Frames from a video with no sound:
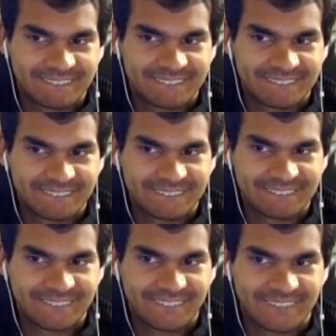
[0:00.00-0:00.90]

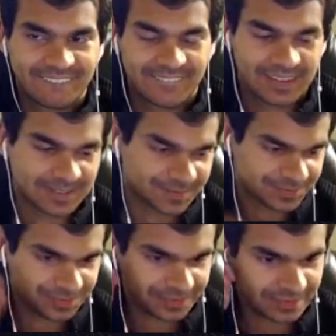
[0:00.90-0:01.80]

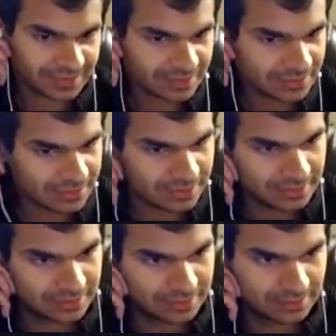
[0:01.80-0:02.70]

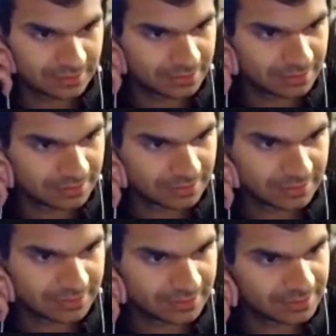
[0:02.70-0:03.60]

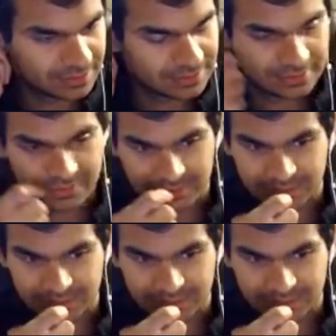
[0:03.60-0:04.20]
(silent)